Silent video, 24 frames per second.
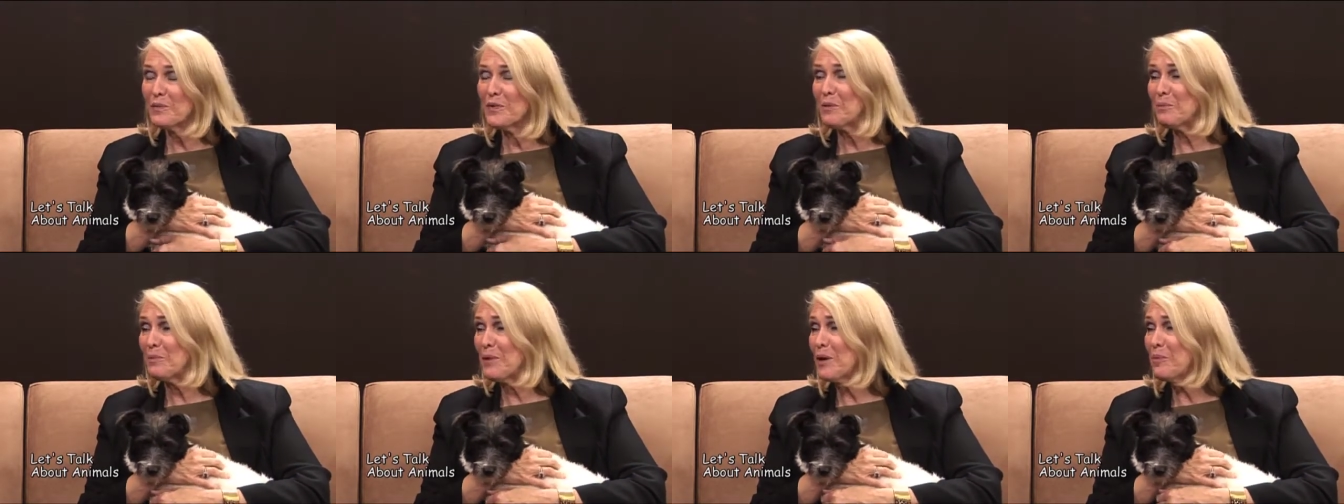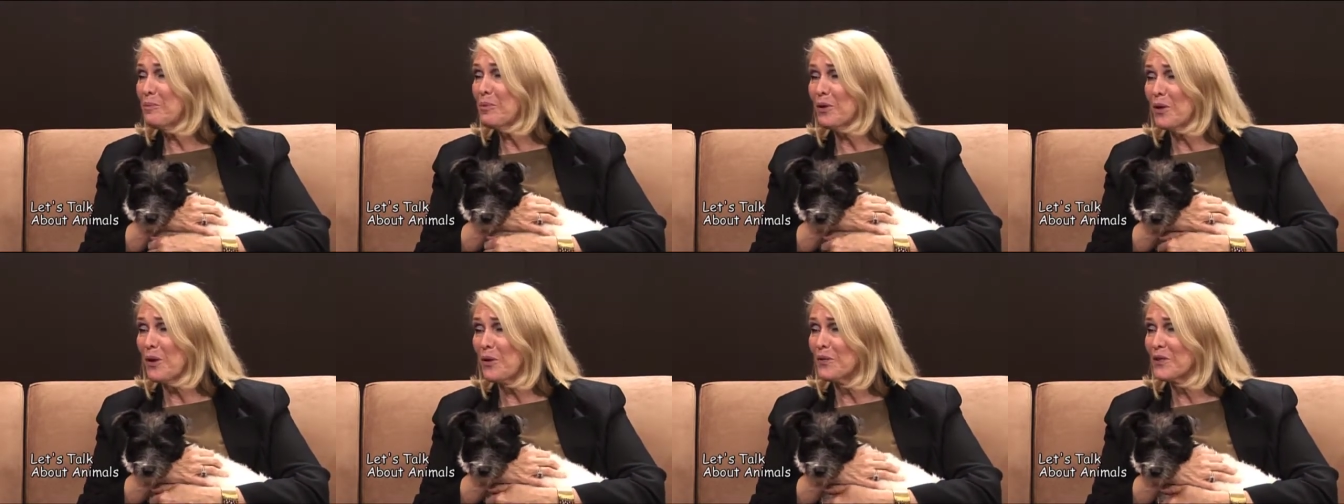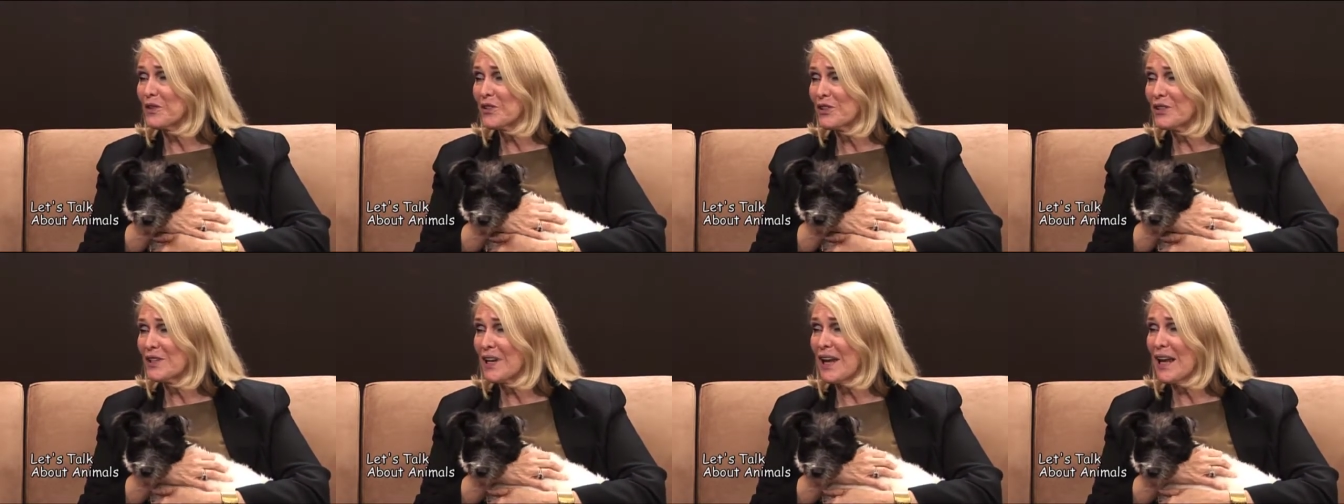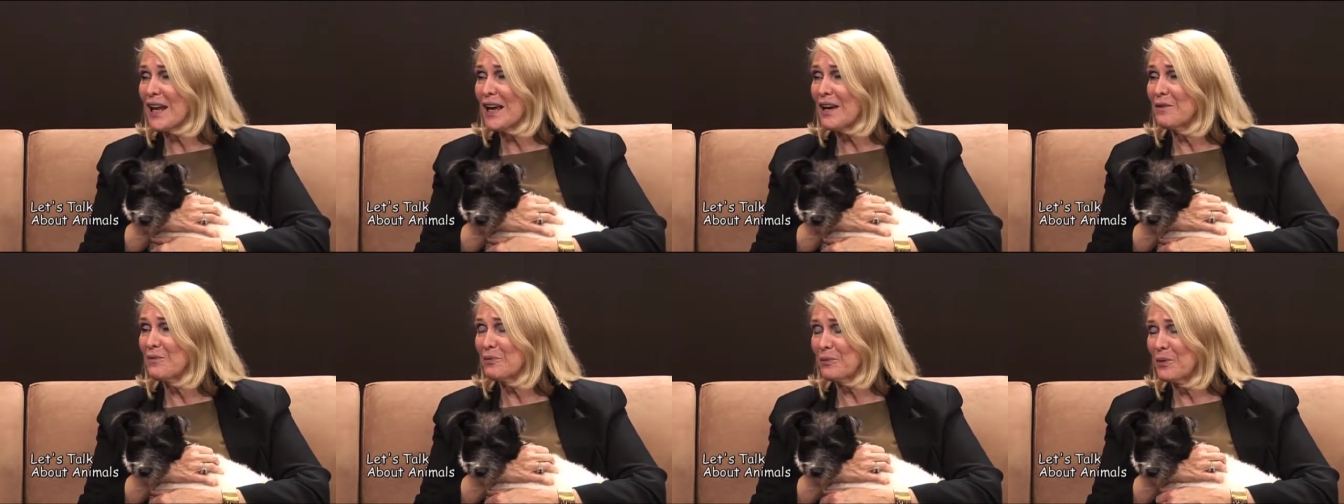the people on the
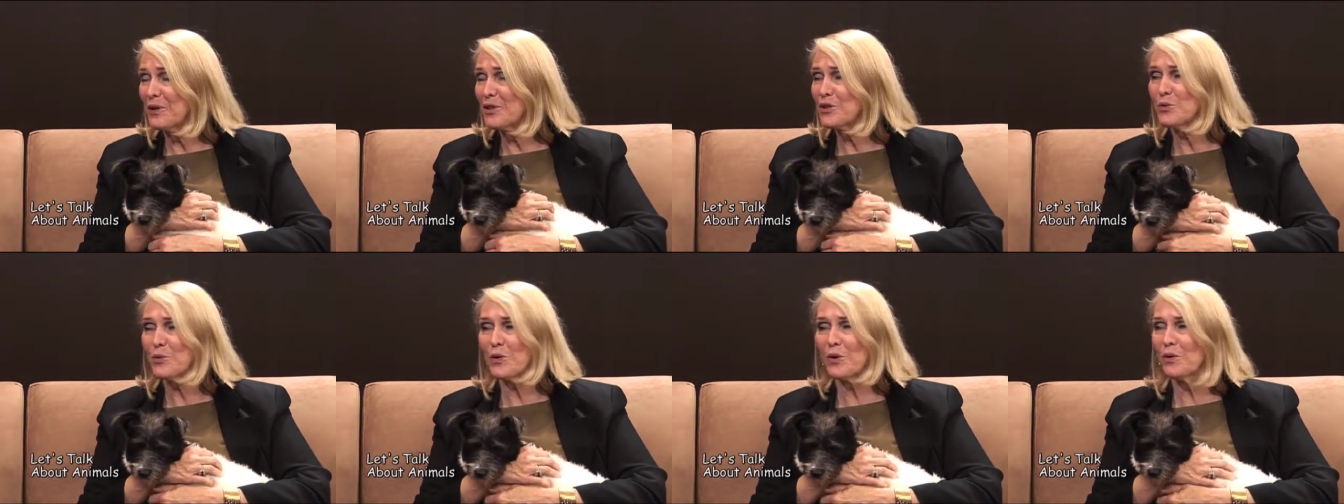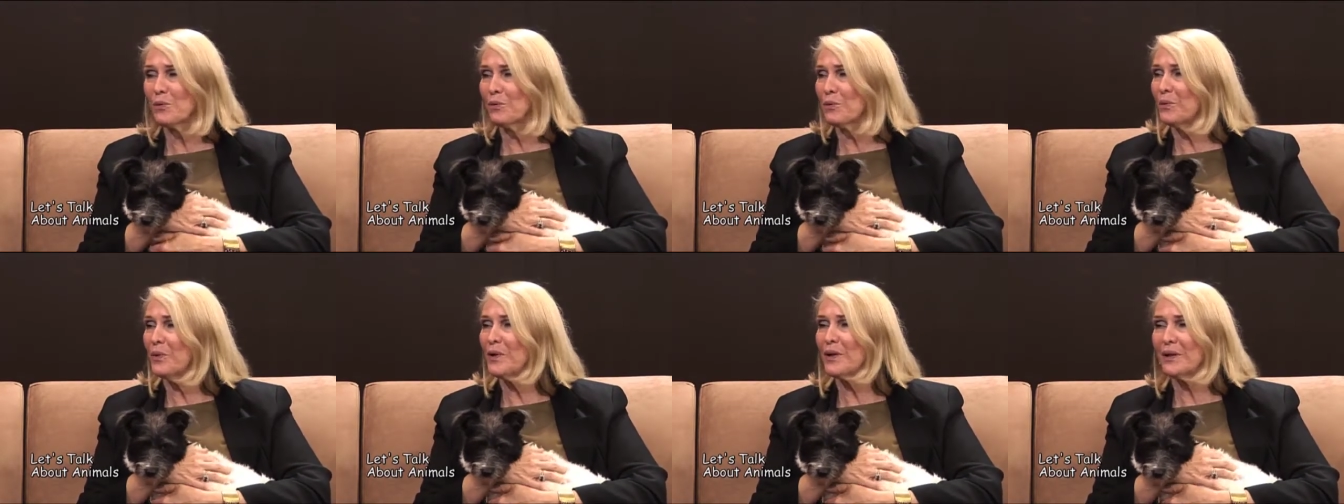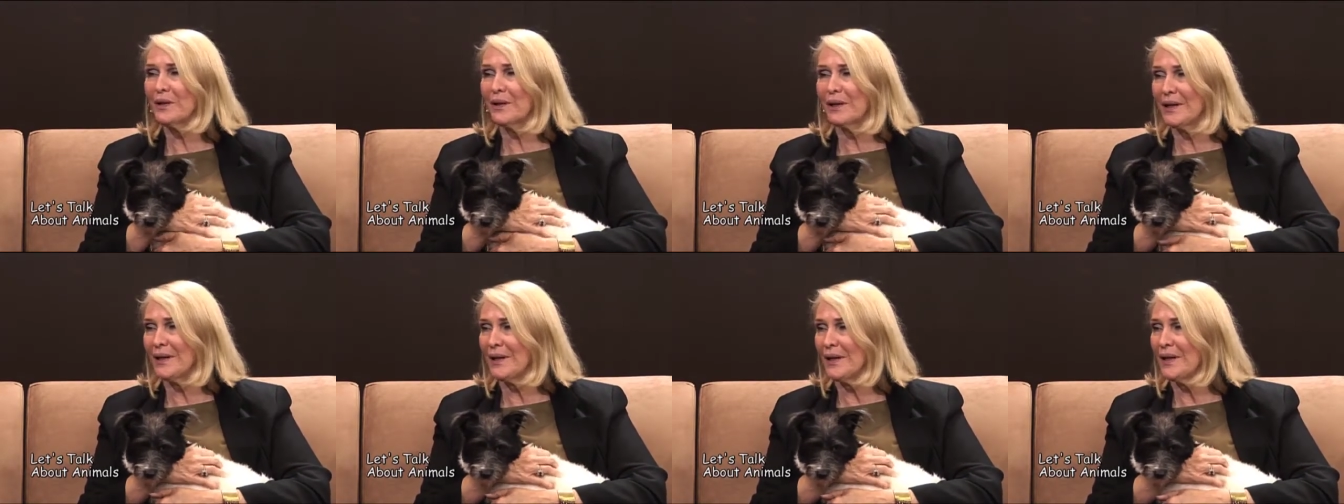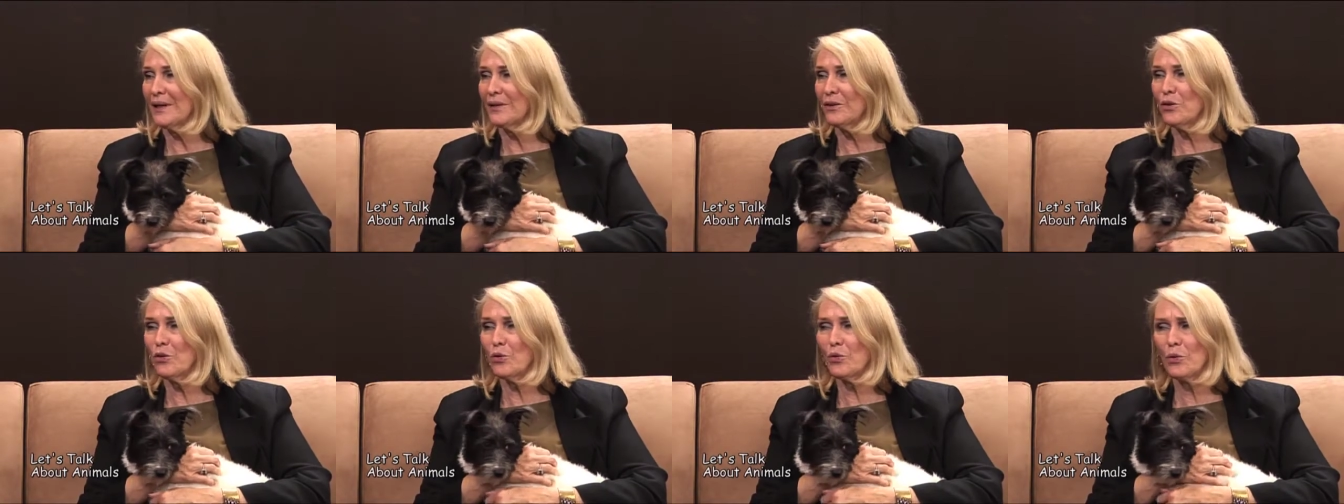staff, which were really
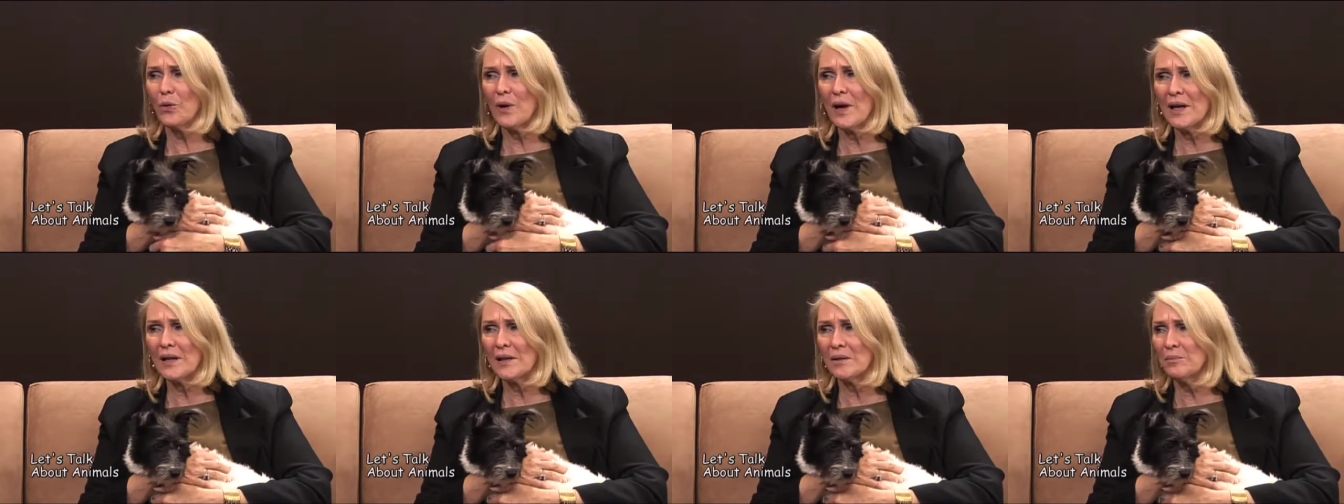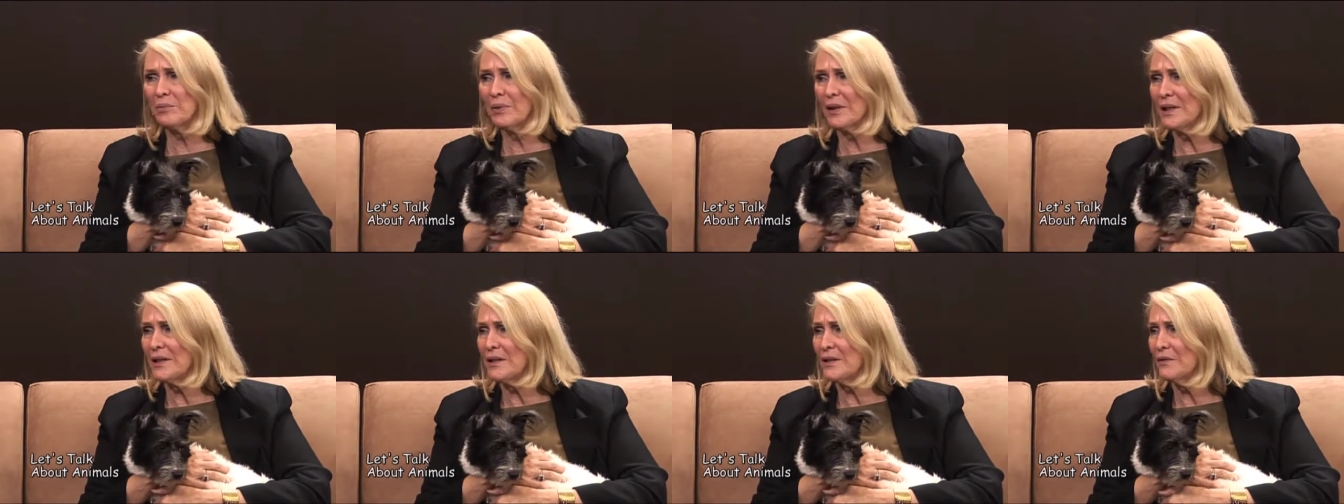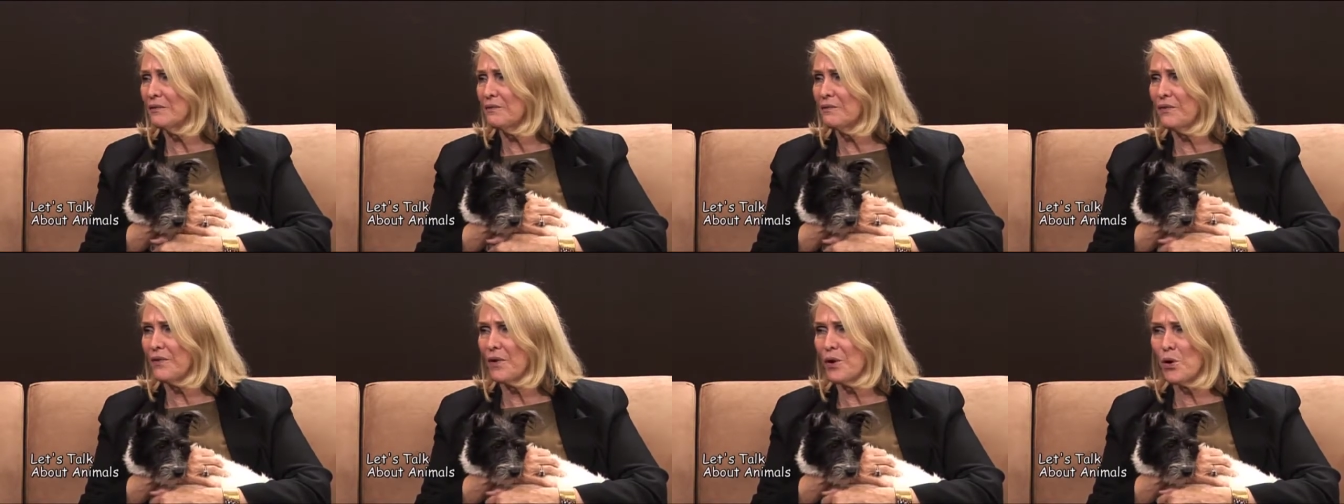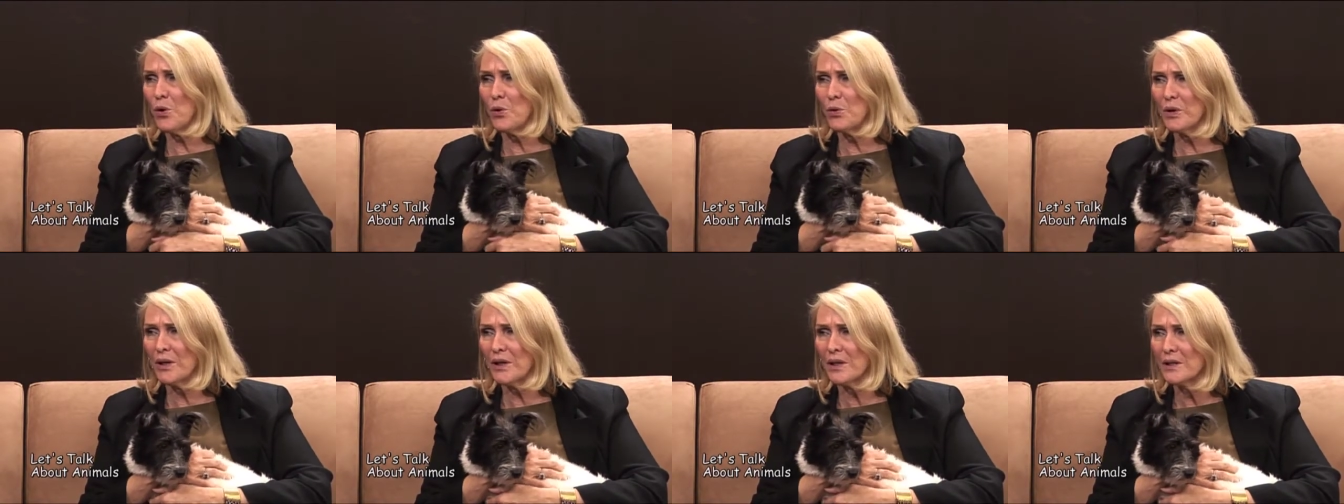incredibly
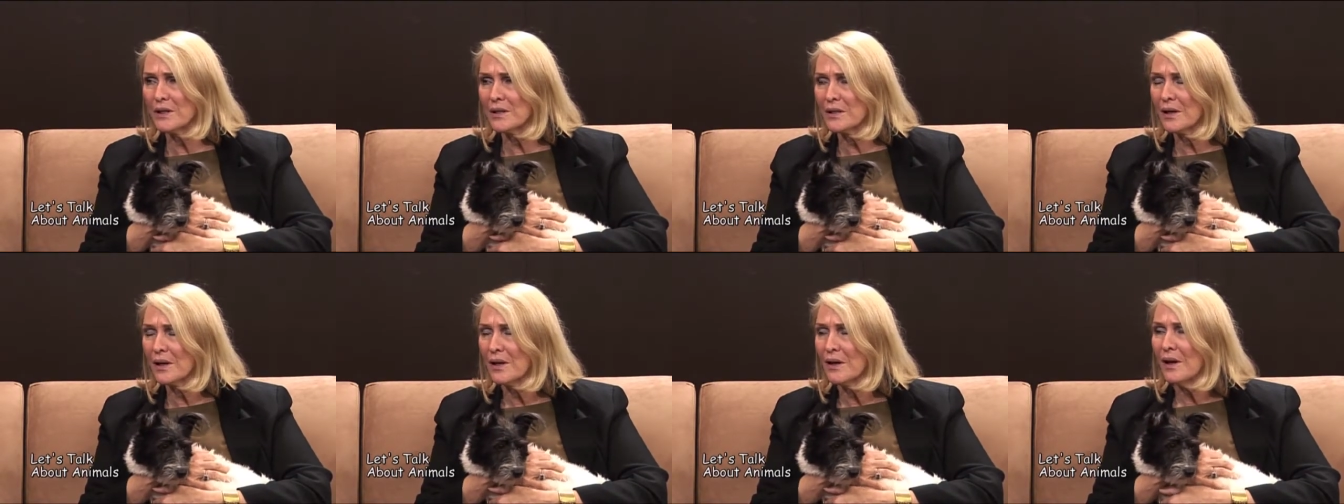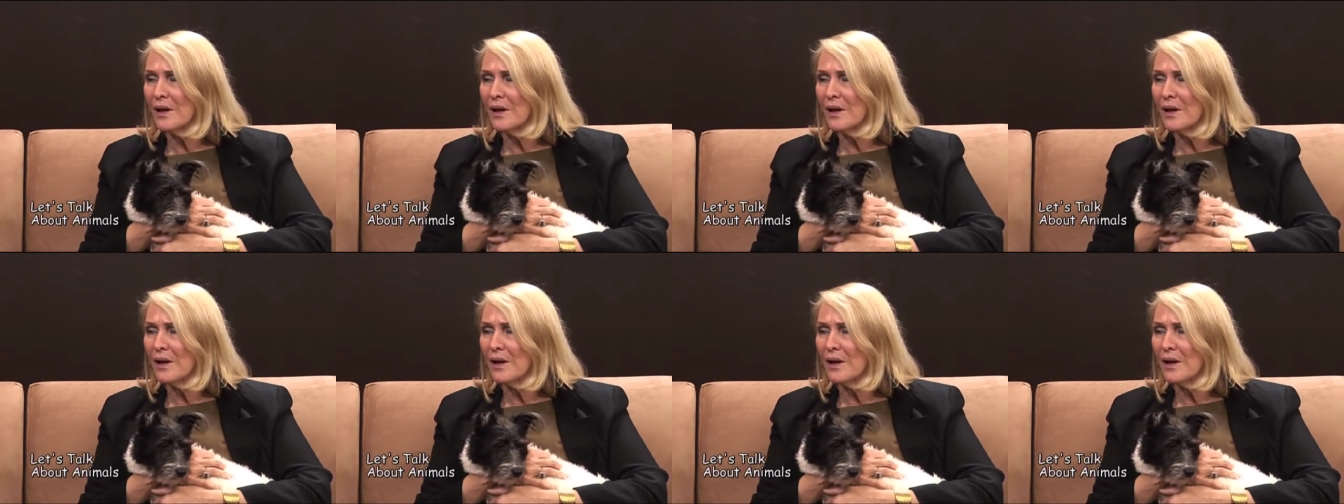devoted